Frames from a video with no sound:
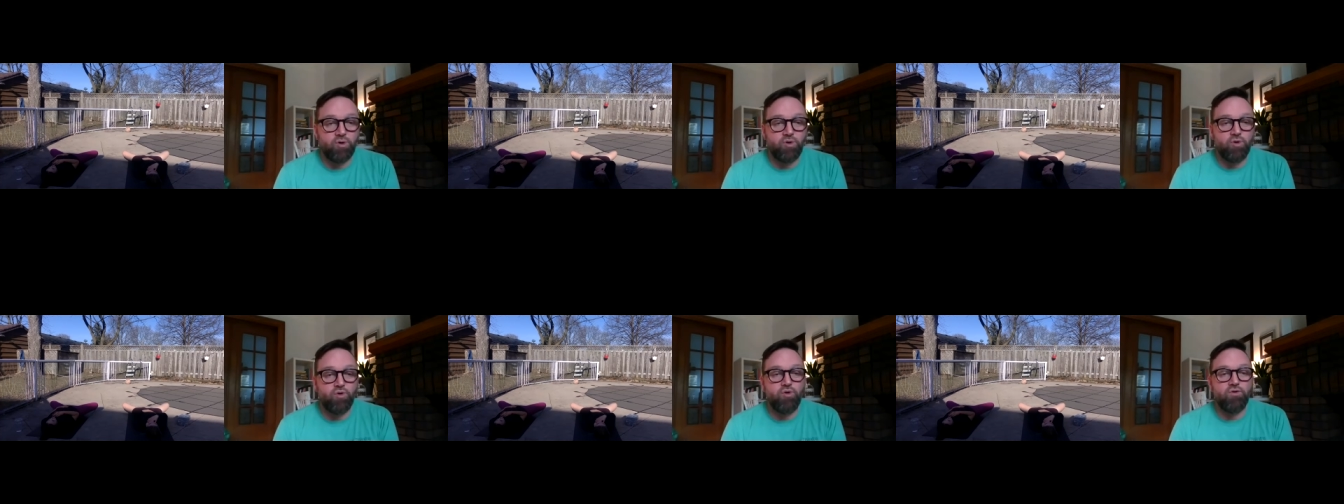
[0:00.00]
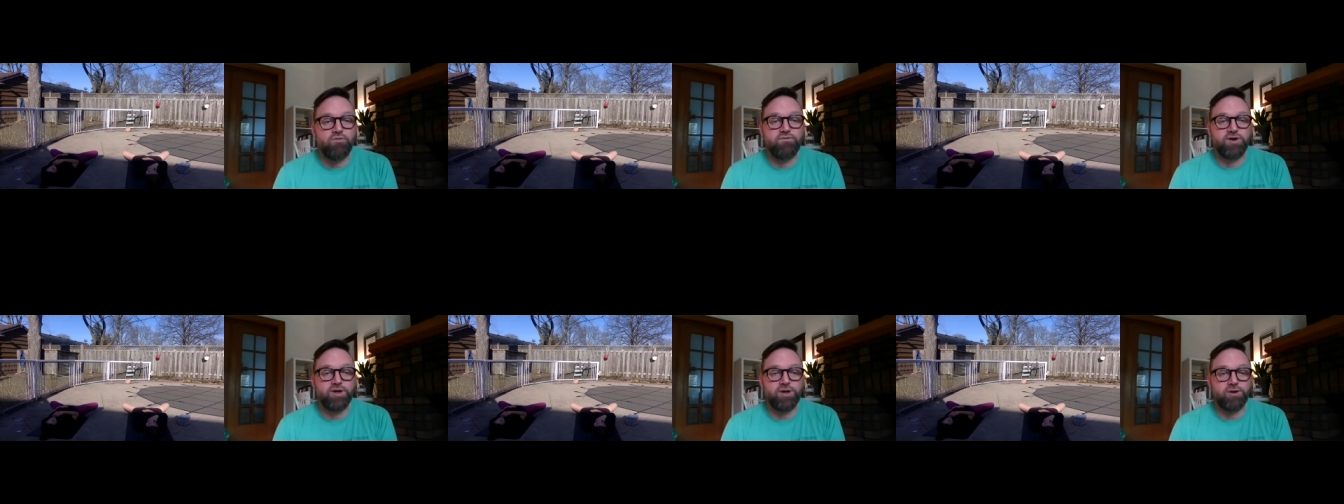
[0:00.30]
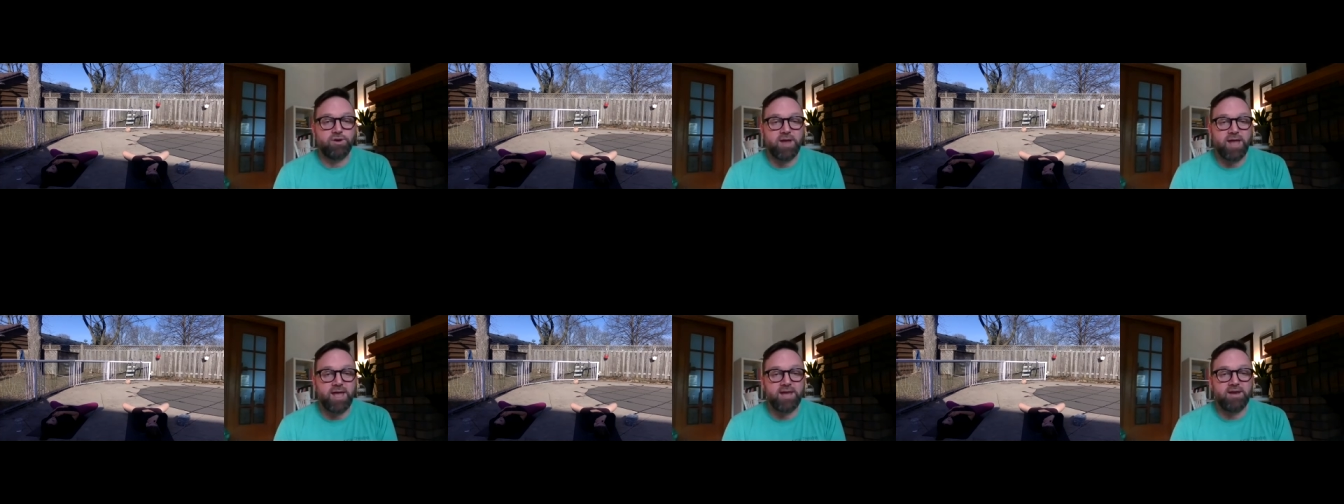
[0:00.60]
over
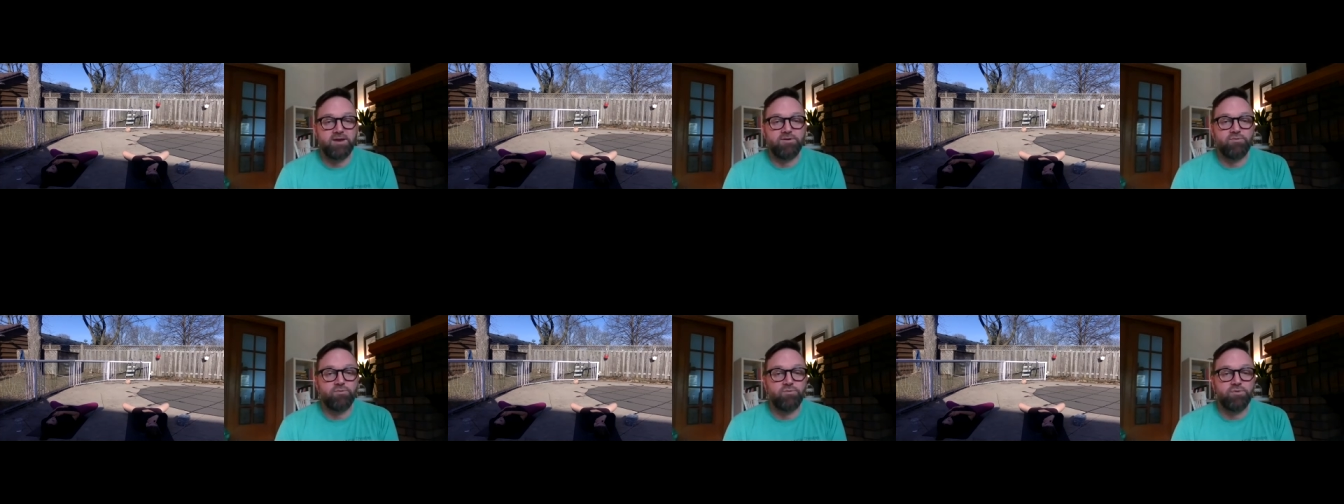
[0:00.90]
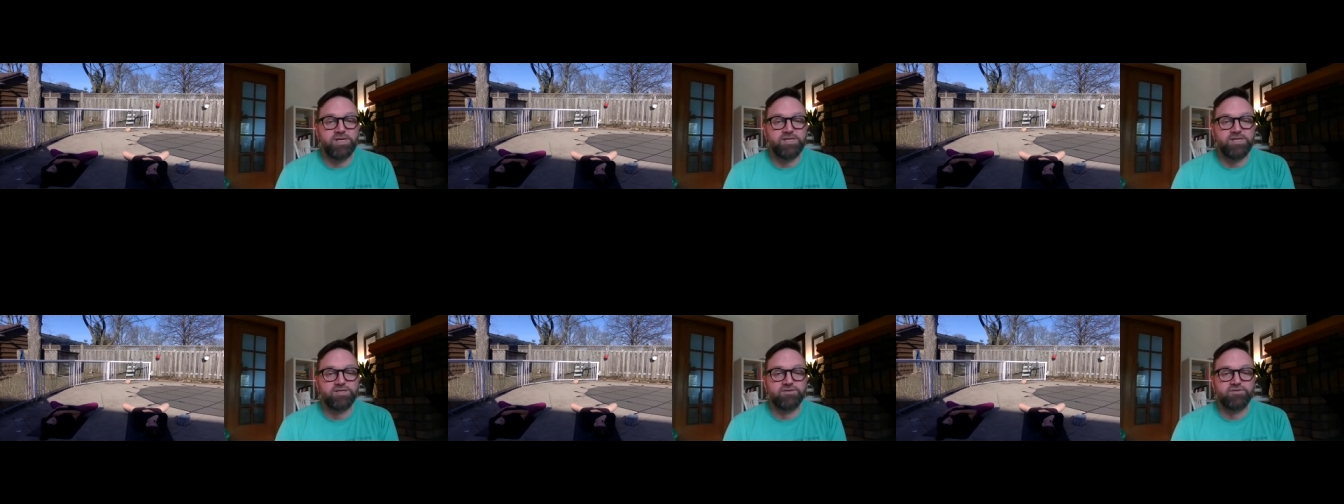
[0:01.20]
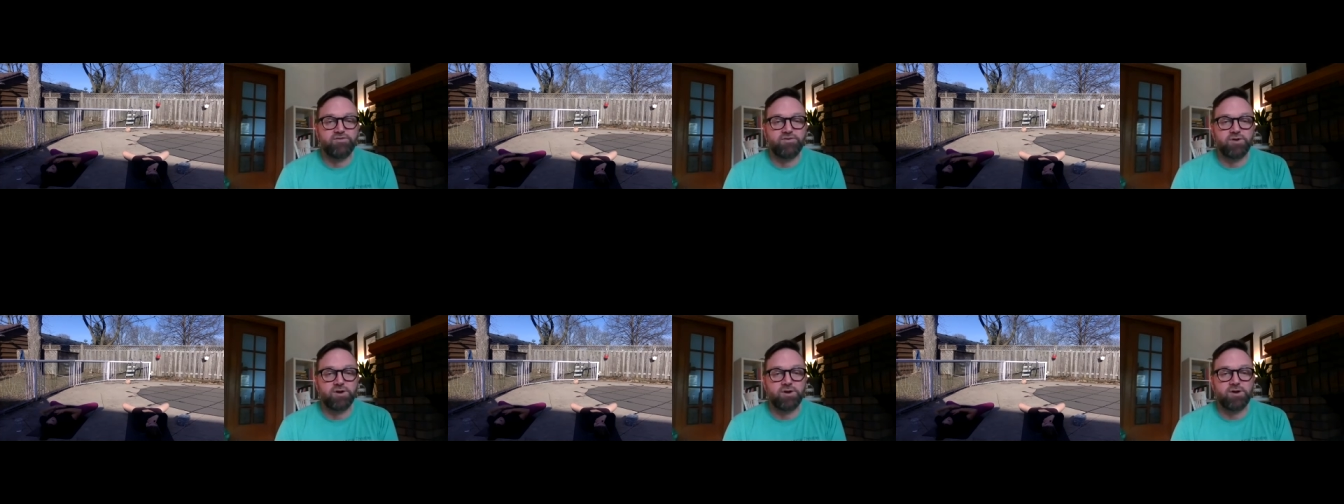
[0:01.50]
your head and reach
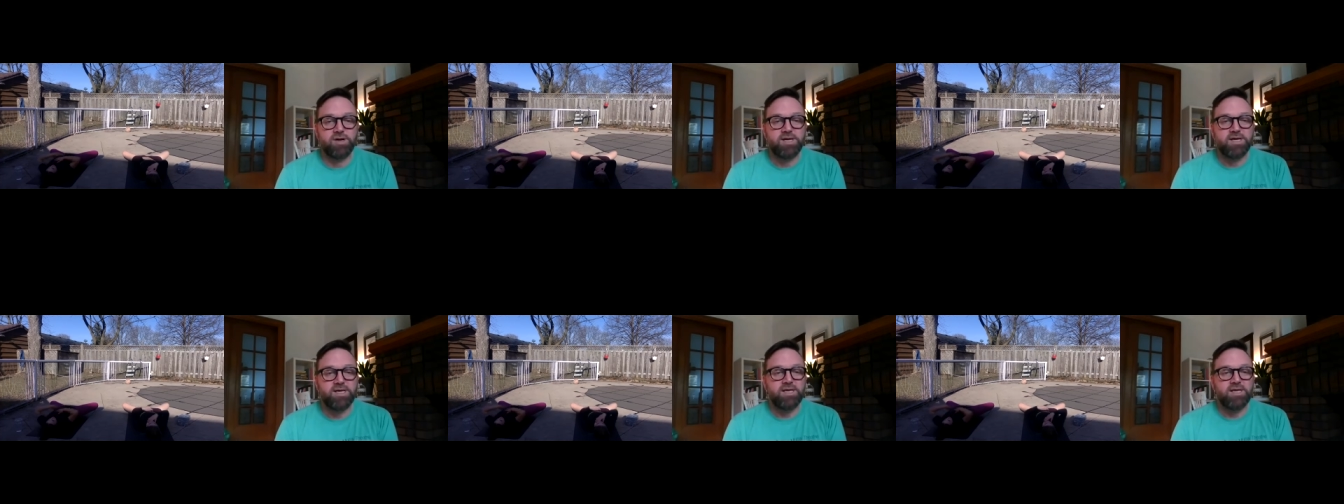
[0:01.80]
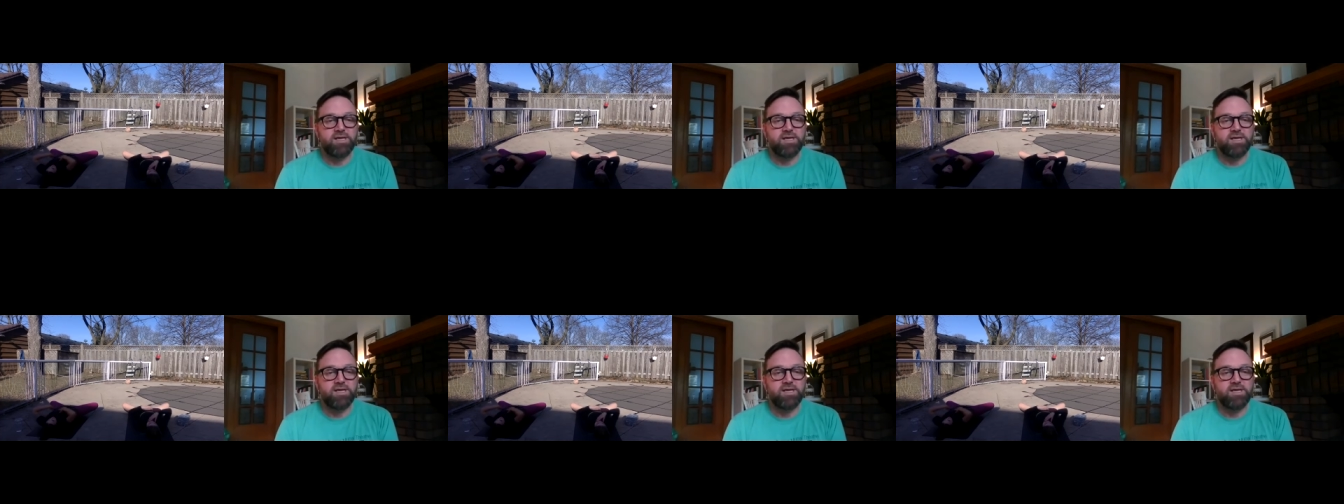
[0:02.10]
for